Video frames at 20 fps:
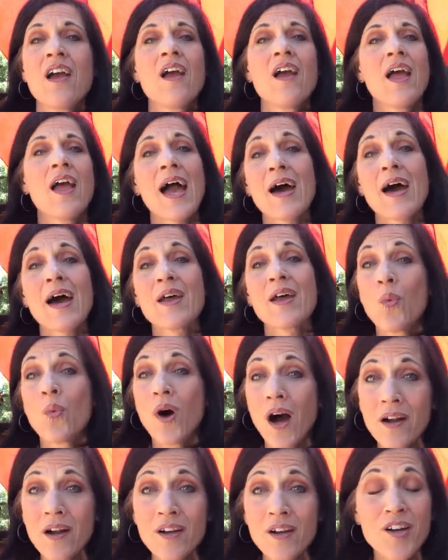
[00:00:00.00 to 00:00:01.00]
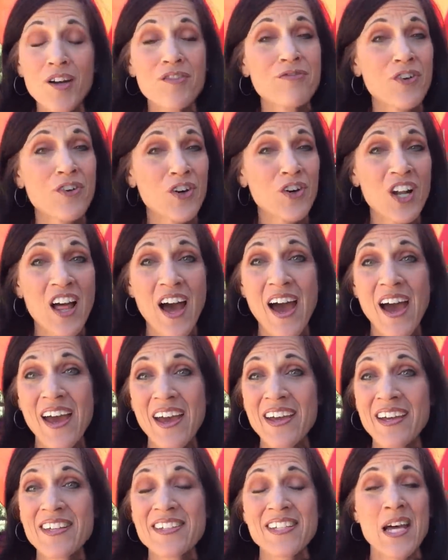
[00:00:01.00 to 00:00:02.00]
how to water,
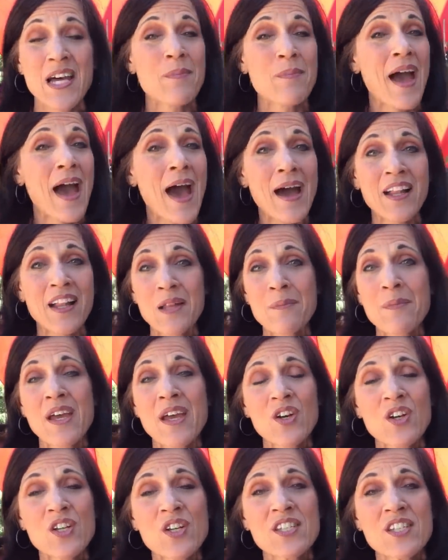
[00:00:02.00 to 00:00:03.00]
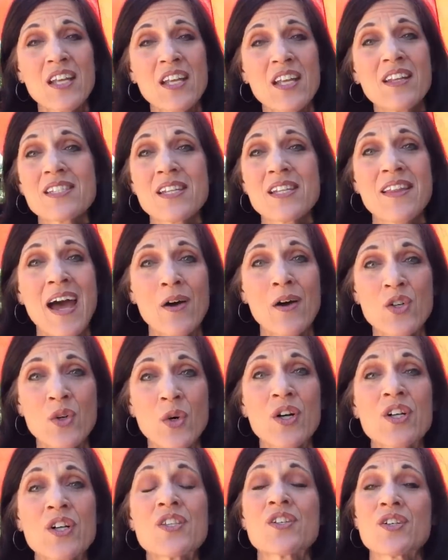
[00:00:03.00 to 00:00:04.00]
fertilize, um, acclimate your seedlings to the
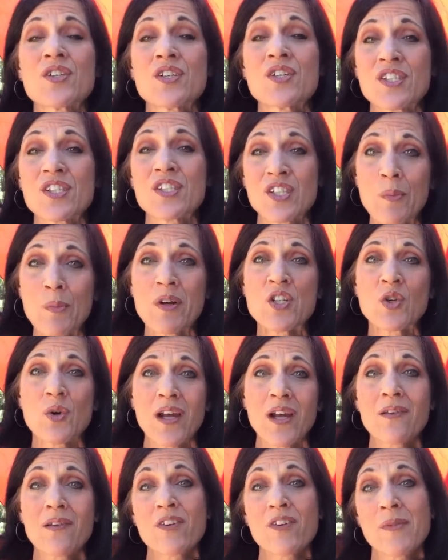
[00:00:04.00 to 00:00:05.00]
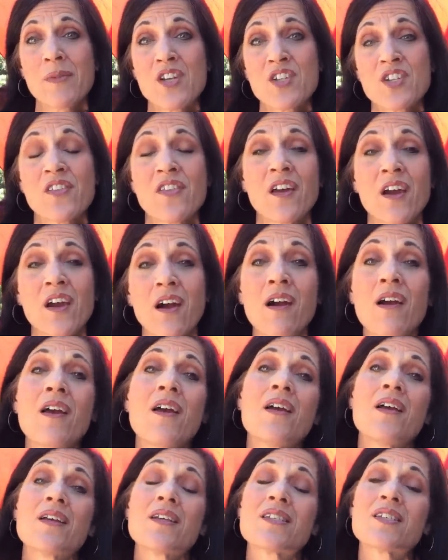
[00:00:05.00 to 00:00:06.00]
outdoors, there's so much great information there.
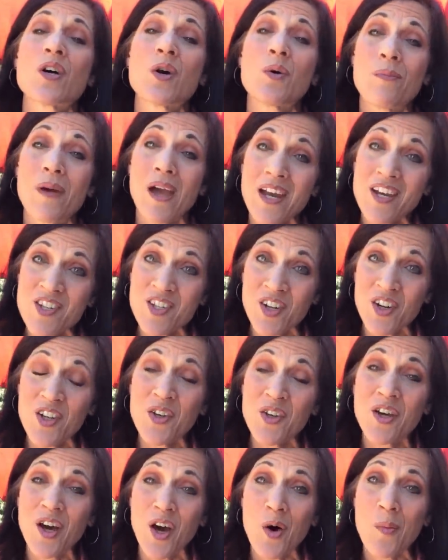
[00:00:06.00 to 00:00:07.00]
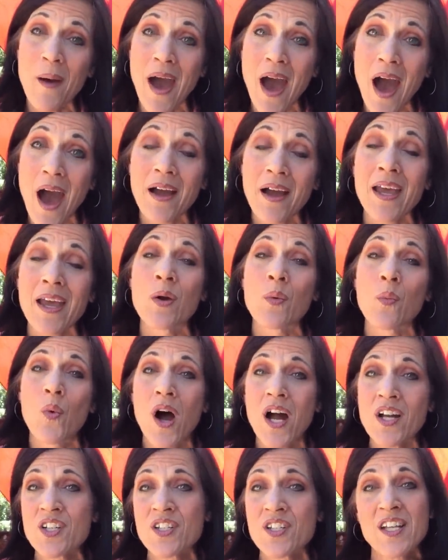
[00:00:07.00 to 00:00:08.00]
So make sure you go back and
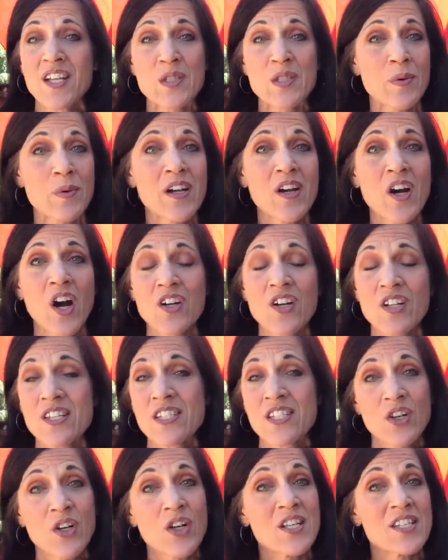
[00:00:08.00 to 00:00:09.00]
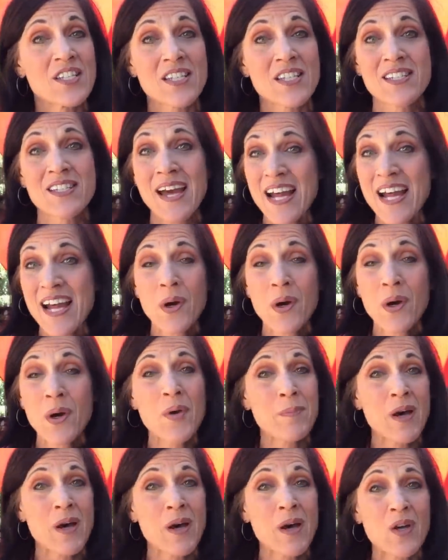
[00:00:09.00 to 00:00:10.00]
watch that Spring Garden Series because that's why we
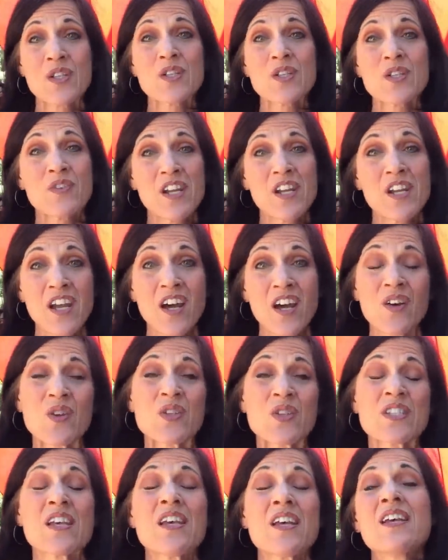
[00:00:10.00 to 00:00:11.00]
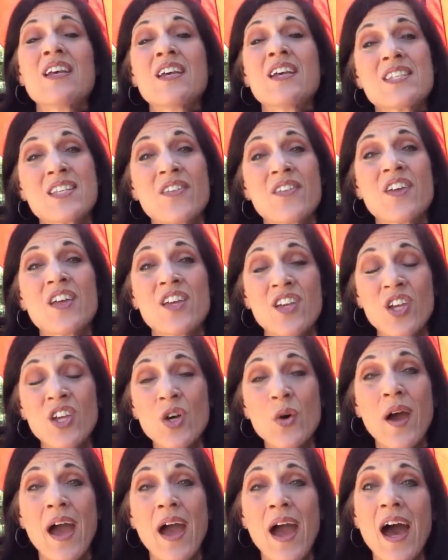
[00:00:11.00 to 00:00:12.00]
post those videos so that
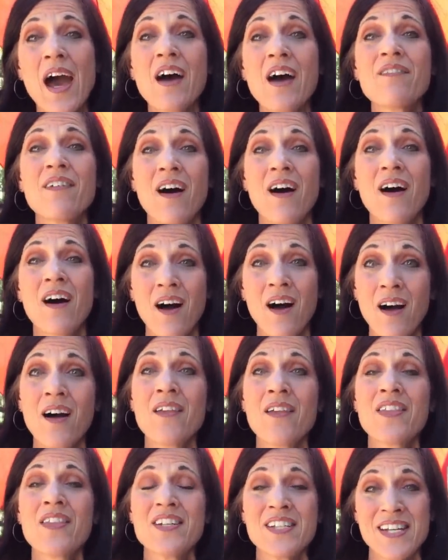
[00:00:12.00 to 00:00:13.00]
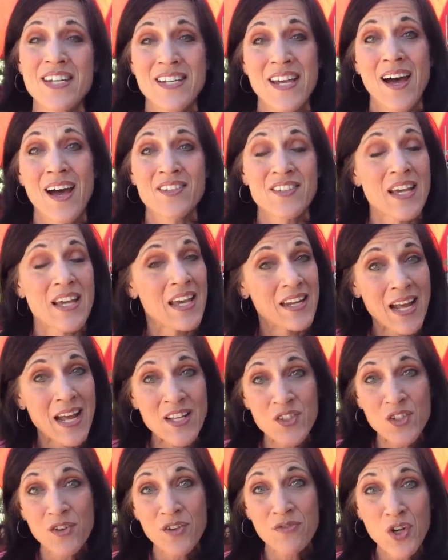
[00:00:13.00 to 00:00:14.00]
you have all the details. I can
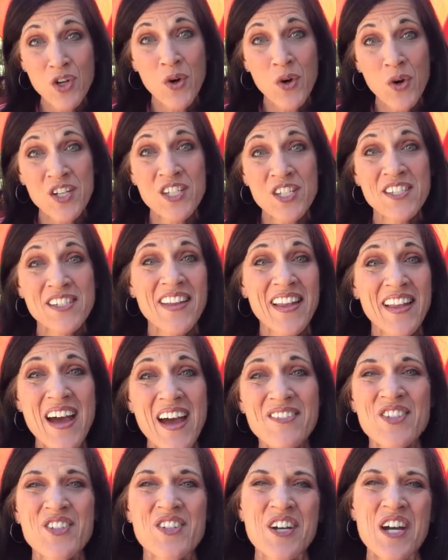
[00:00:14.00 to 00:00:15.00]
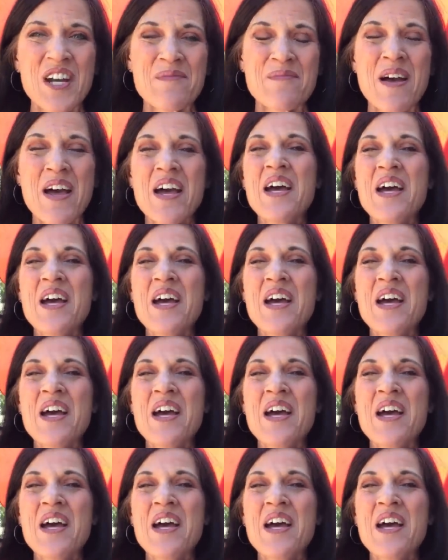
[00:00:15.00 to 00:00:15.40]
answer a few questions in the live stream,